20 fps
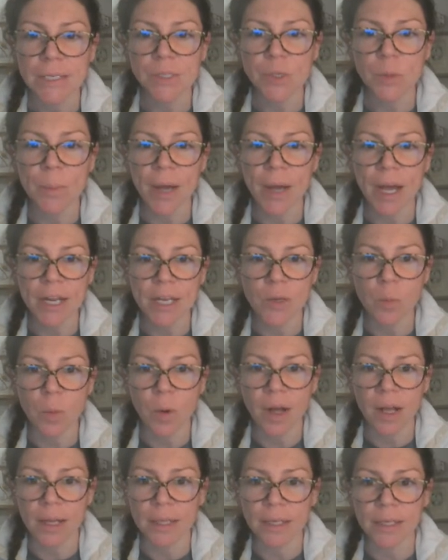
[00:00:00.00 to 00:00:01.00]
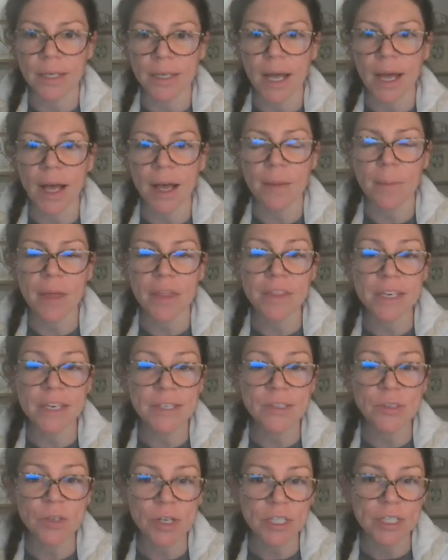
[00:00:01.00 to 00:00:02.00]
So body one,
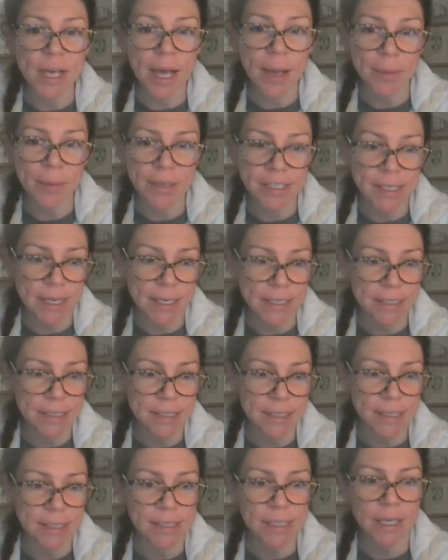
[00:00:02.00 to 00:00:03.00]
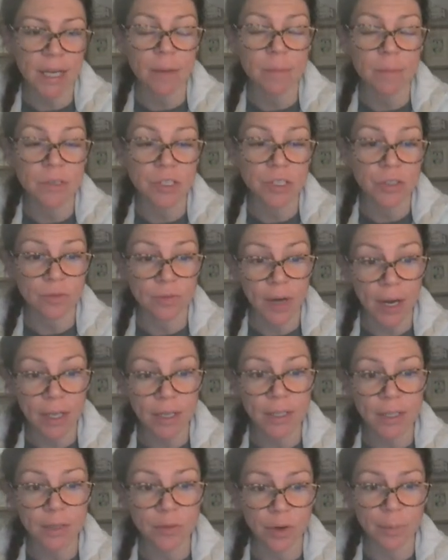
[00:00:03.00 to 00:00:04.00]
these are your topic sentences that come
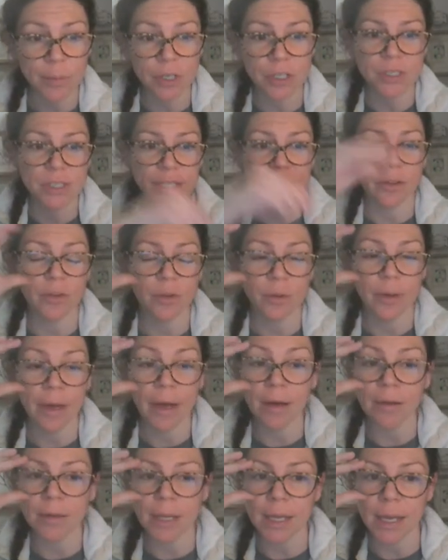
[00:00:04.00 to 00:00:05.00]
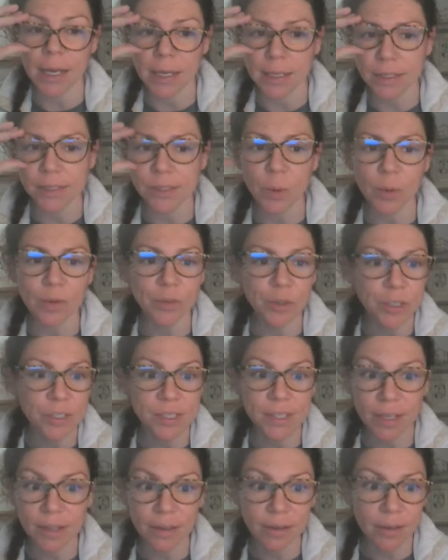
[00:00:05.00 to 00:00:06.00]
directly from your skeletal outline. So if your
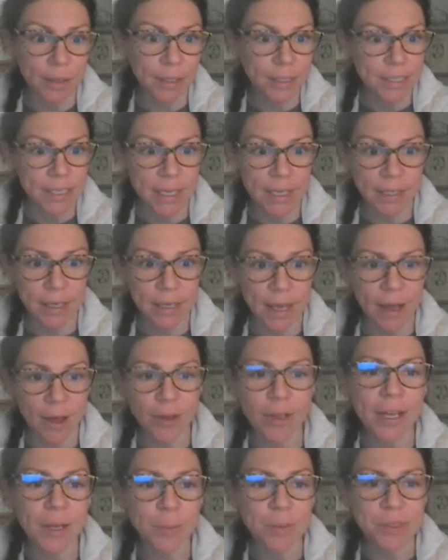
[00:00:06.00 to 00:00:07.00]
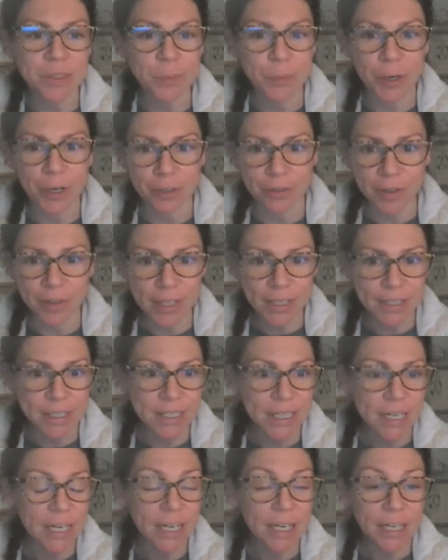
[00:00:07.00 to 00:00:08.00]
skeletal outline was perfect,
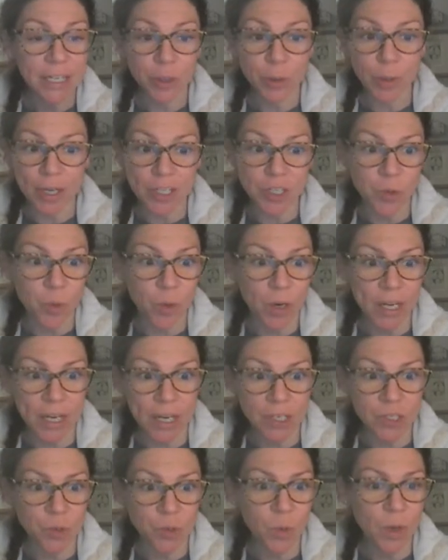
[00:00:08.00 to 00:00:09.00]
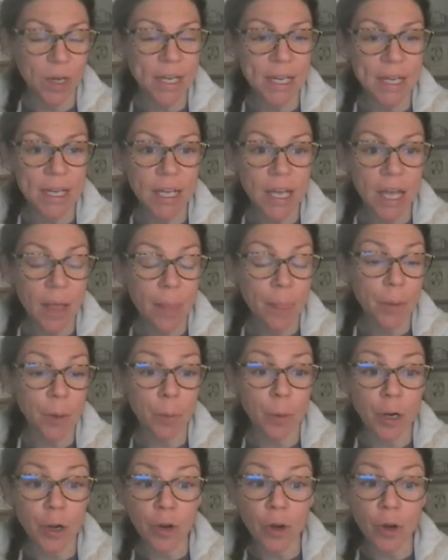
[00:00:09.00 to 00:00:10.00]
you got a 20 out of 20, there
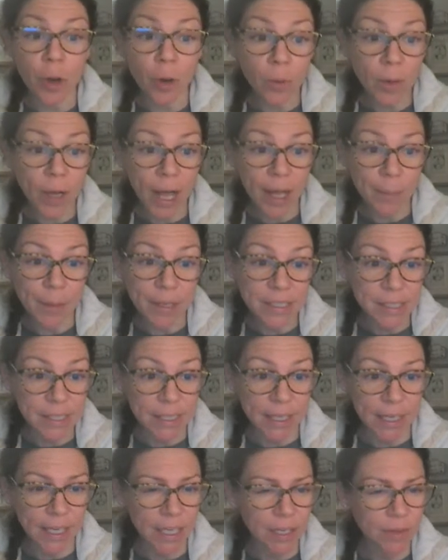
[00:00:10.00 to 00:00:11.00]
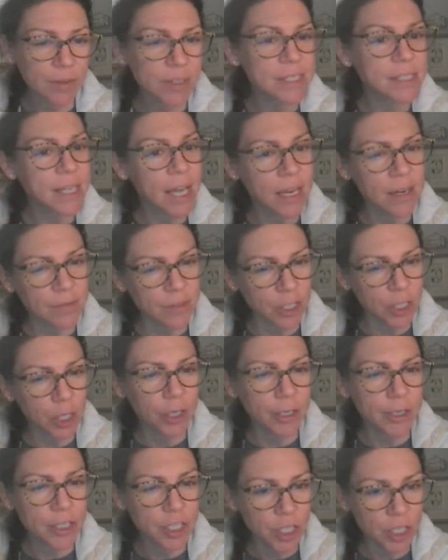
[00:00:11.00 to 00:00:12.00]
were no comments in Canvas kind of
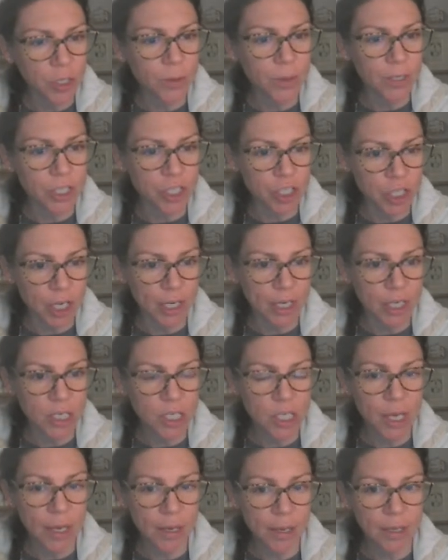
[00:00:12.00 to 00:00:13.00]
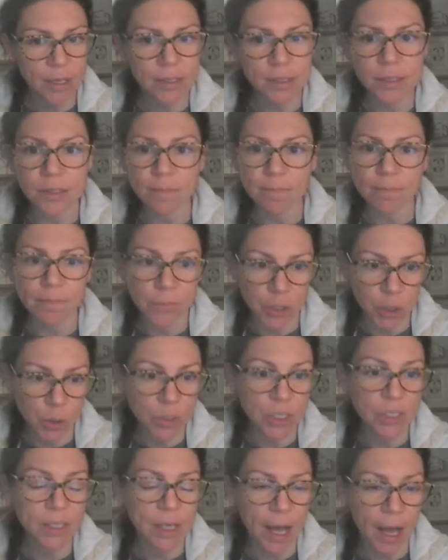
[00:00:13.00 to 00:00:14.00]
encouraging you to change things, you
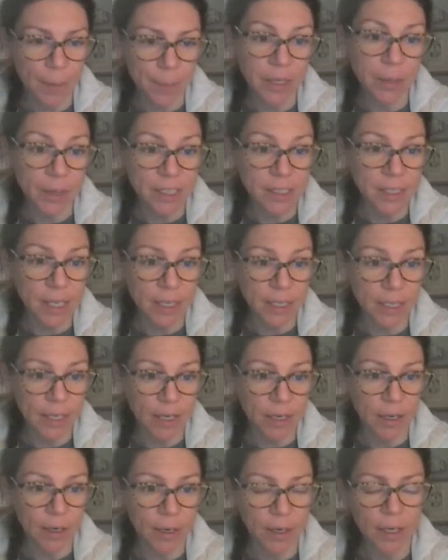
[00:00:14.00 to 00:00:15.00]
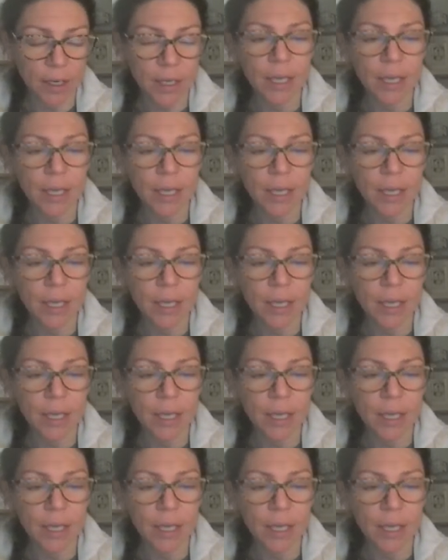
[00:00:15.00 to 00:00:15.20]
just copy and paste that here.